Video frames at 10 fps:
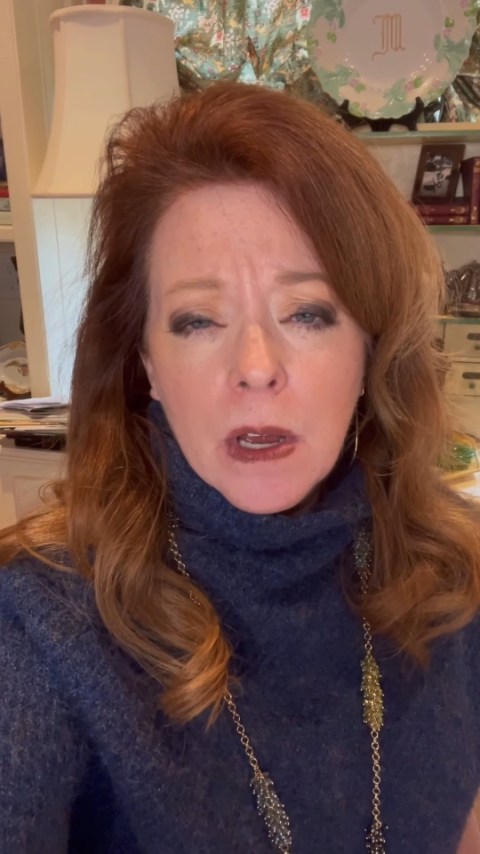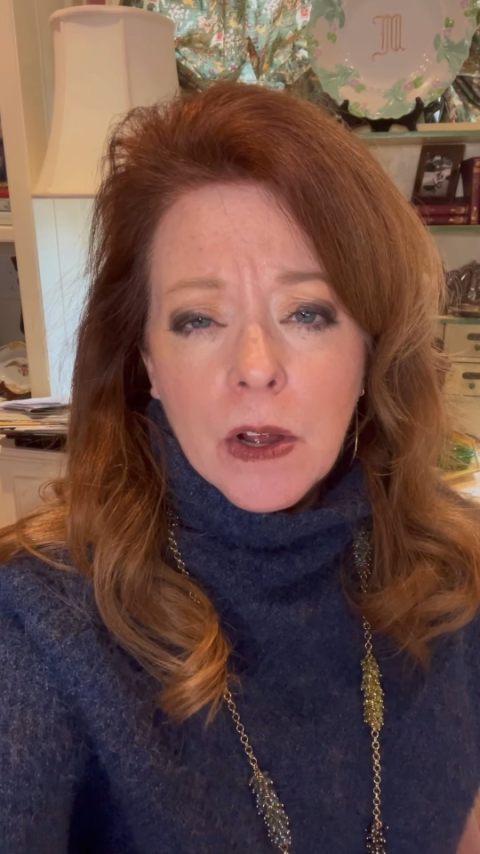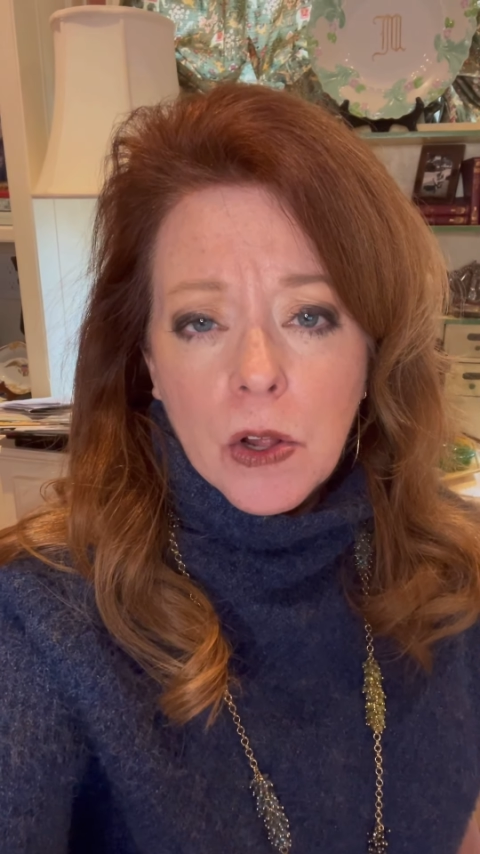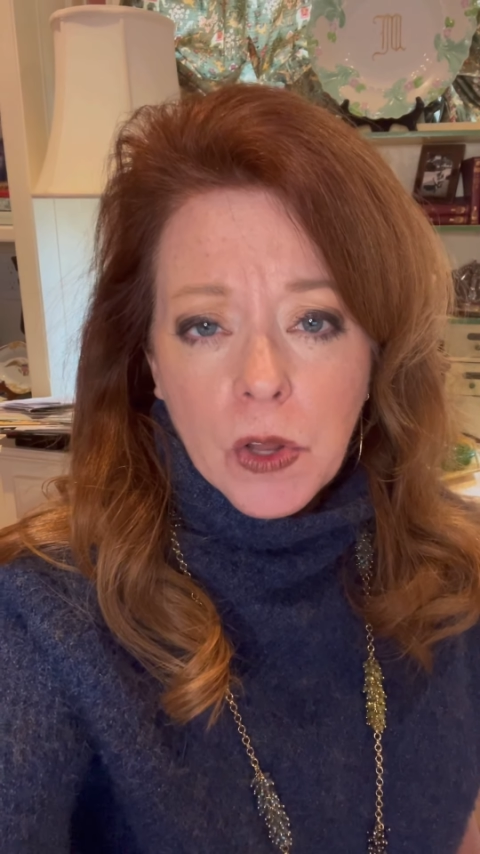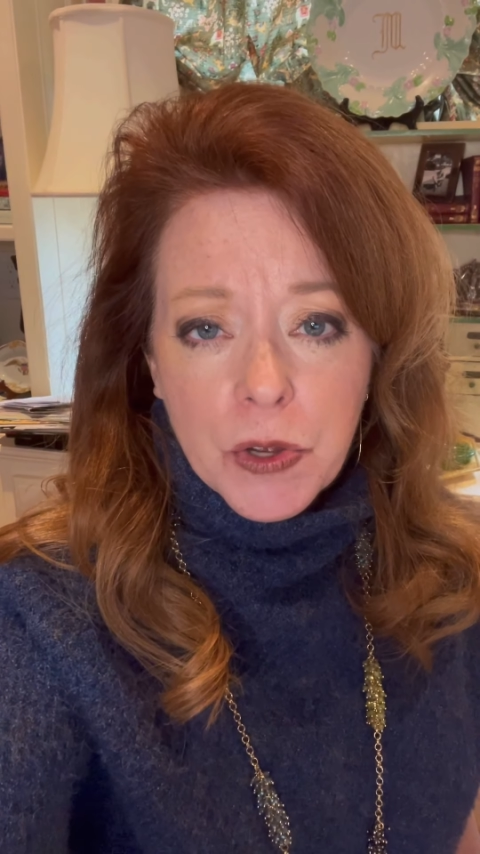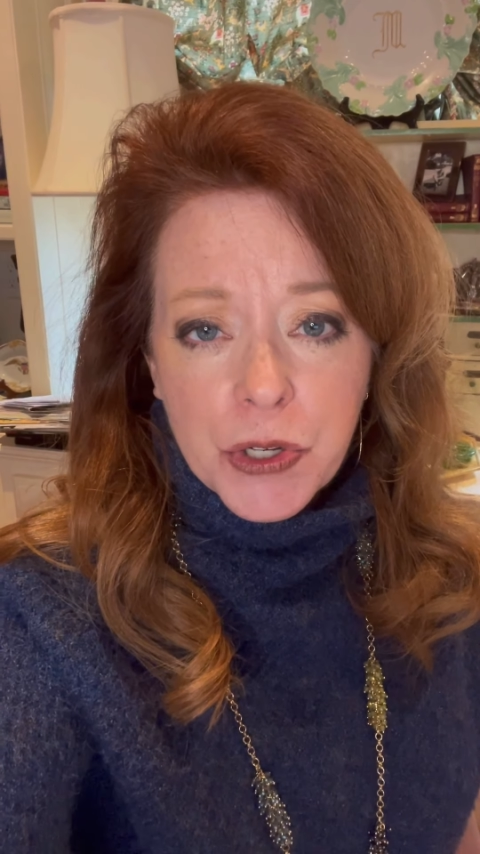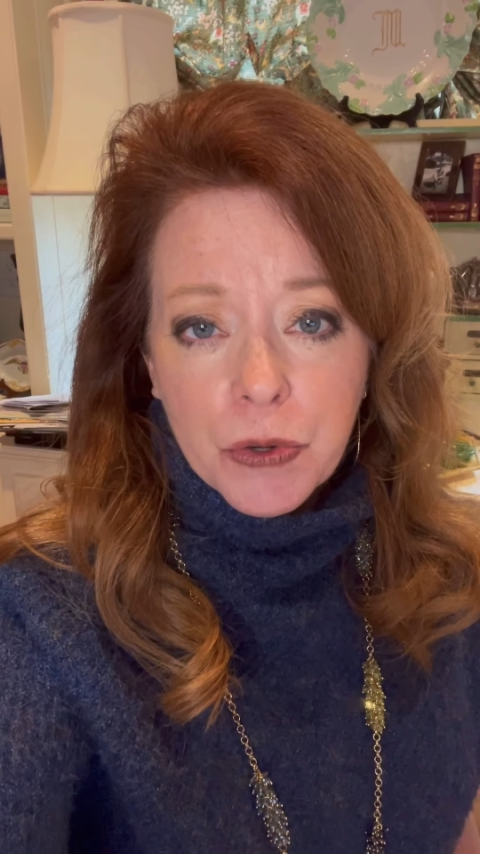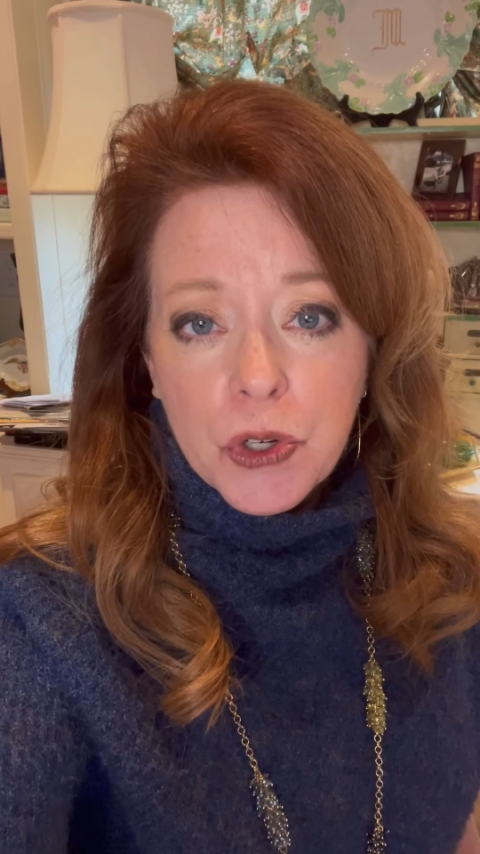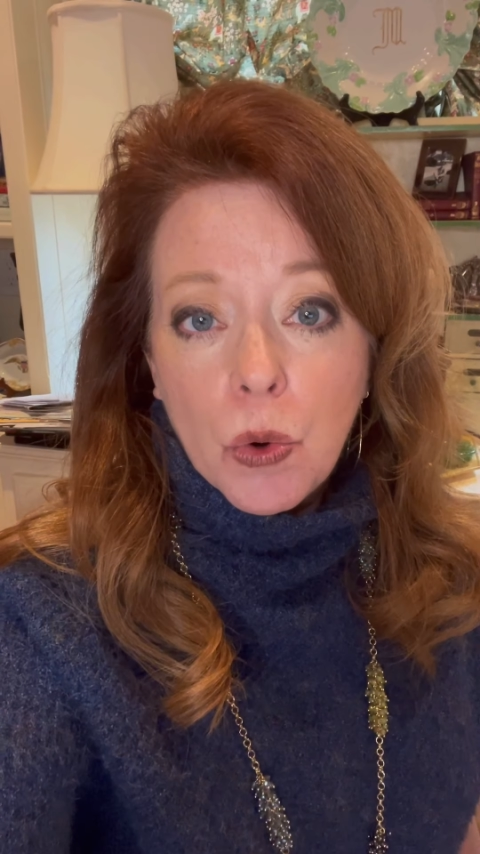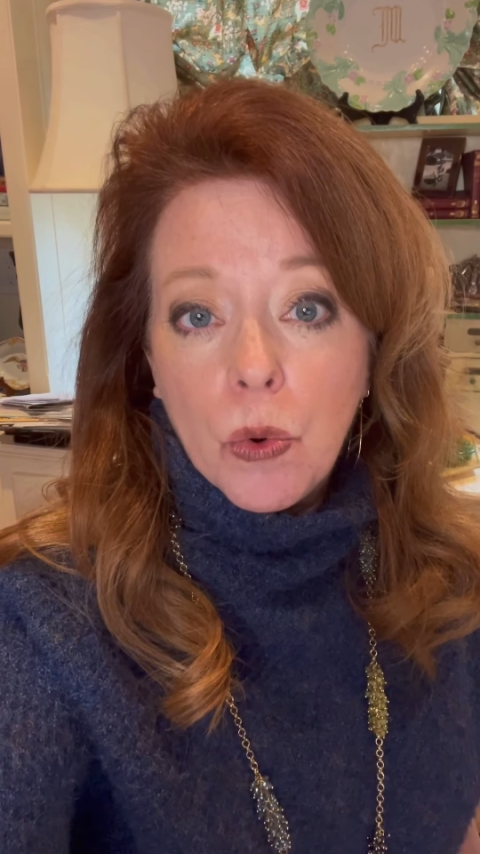
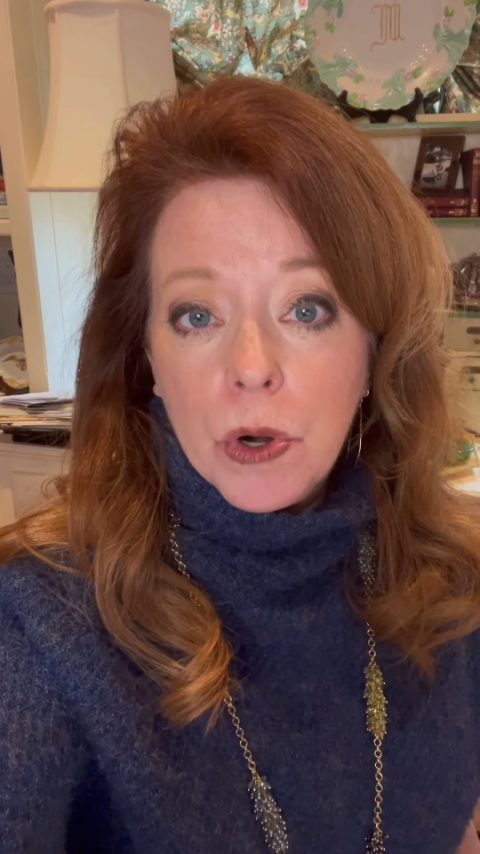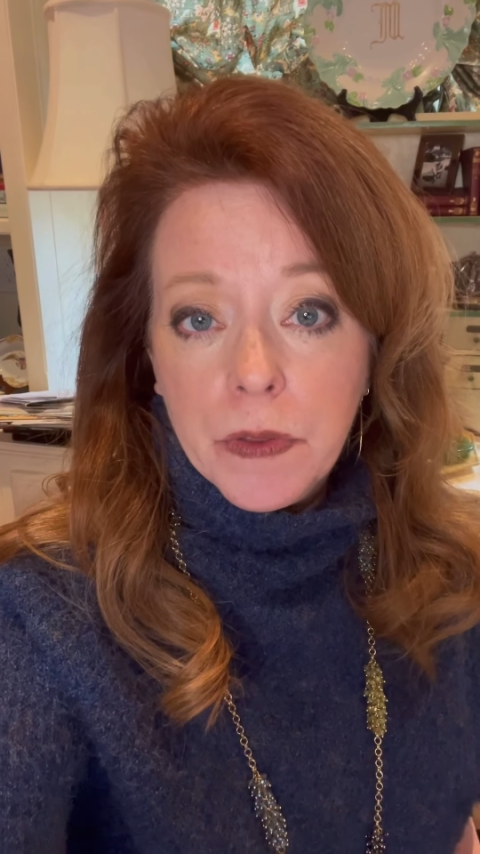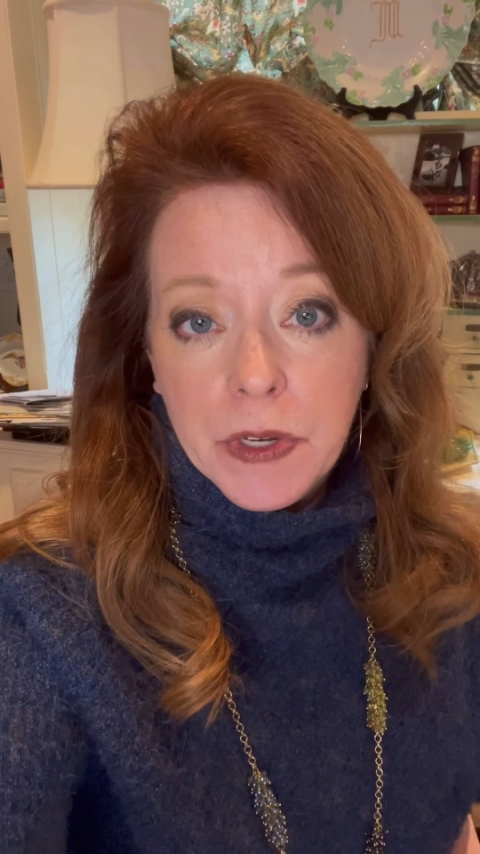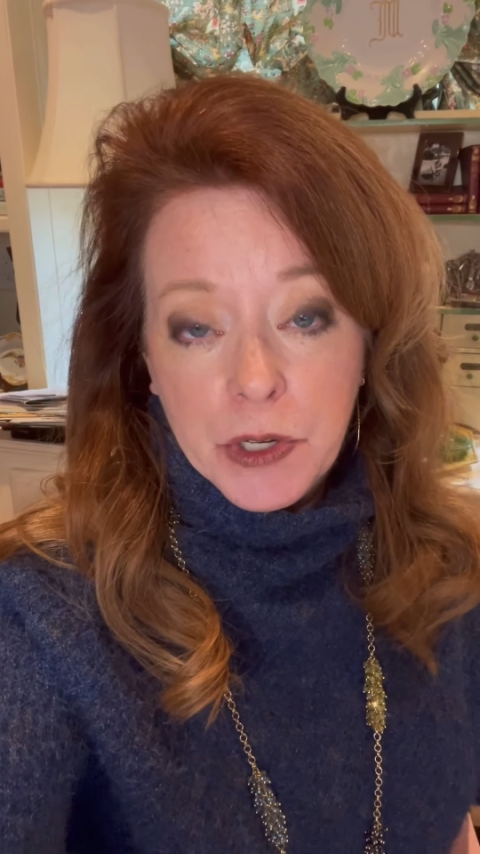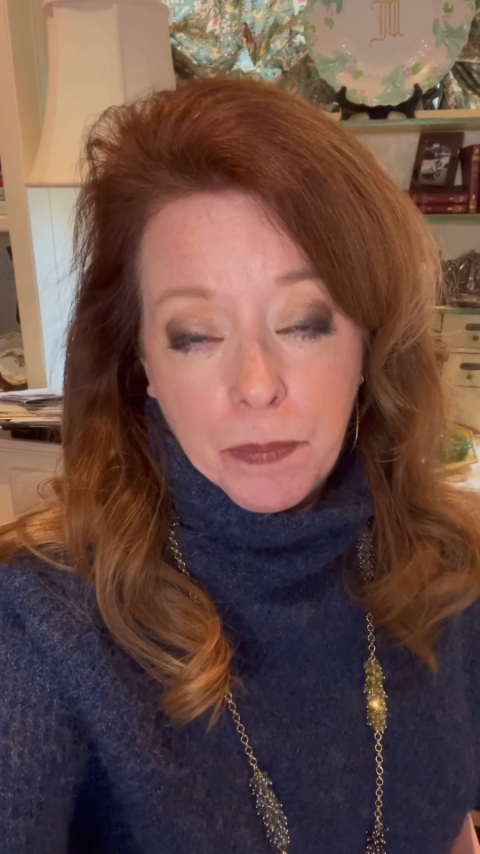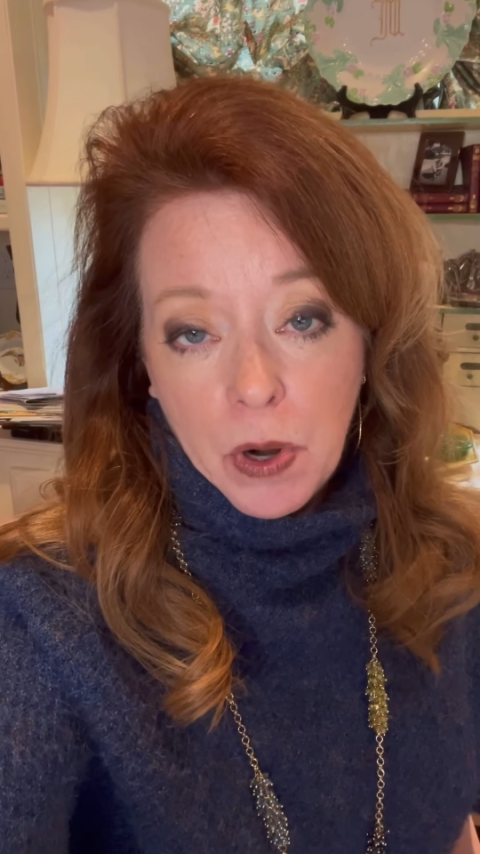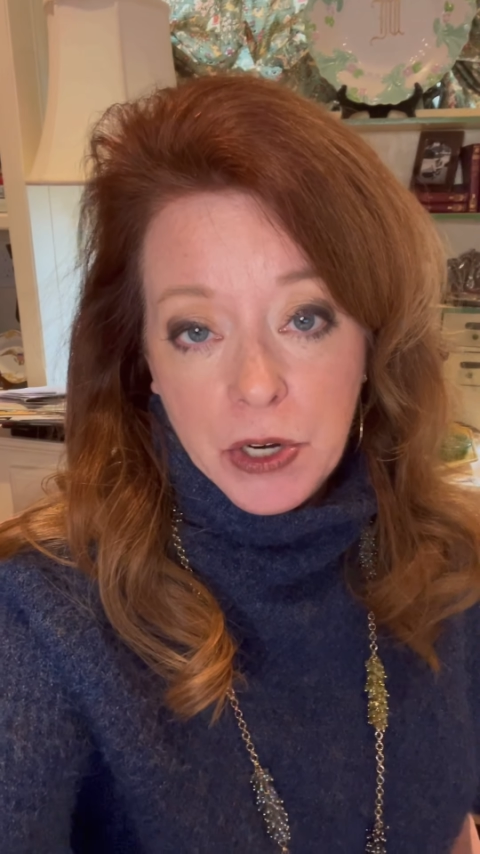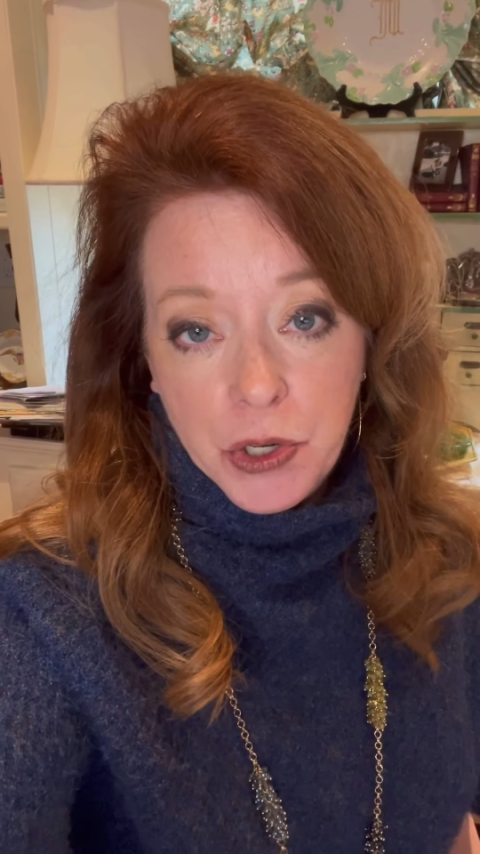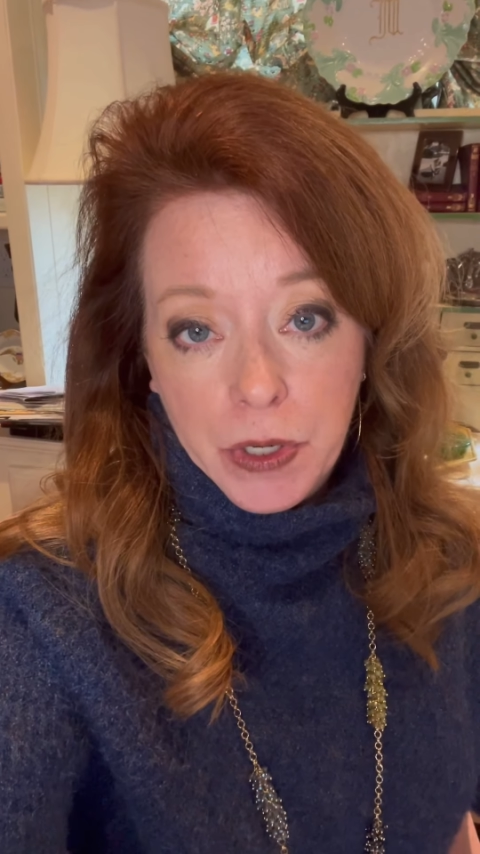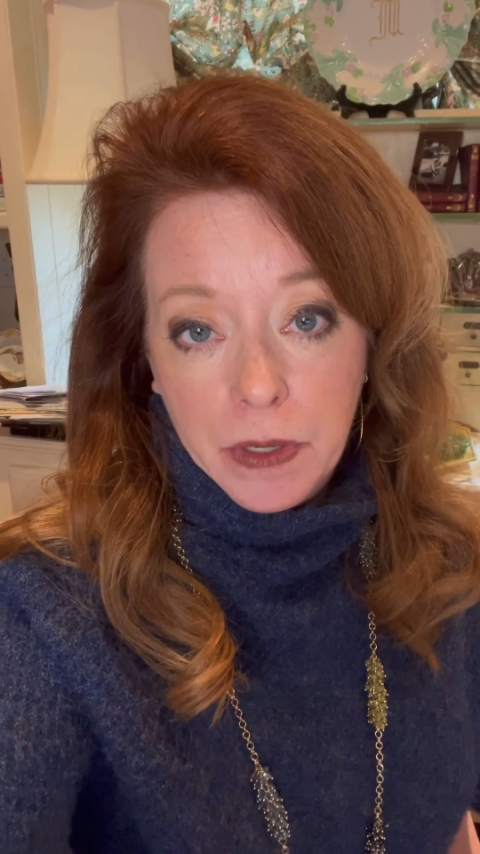closer toward the
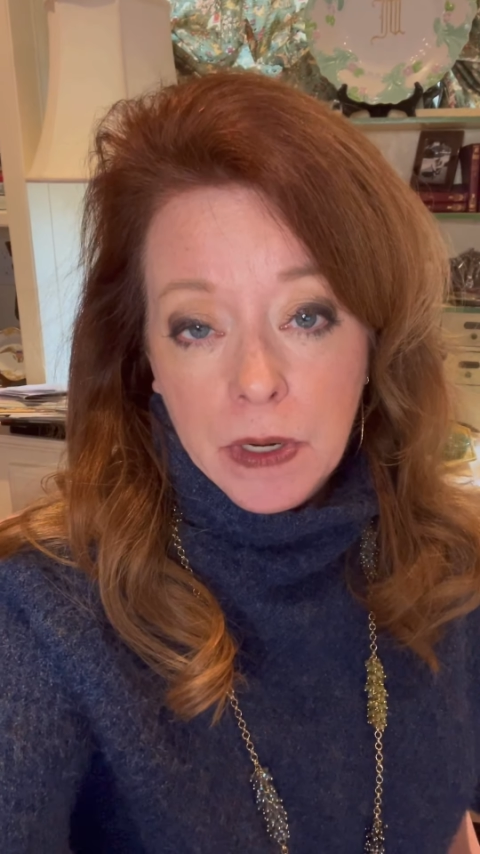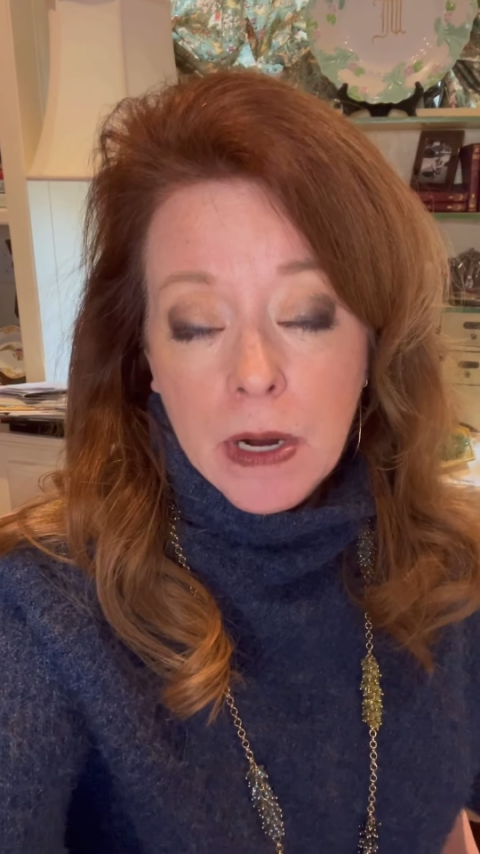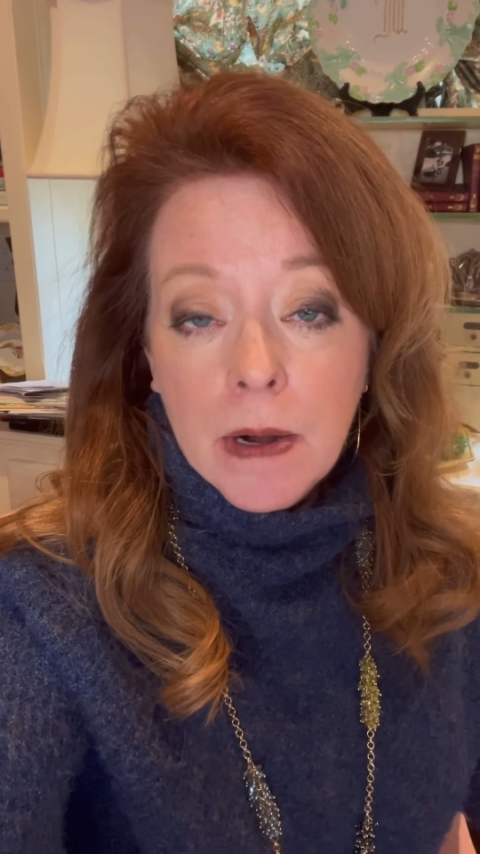Depression,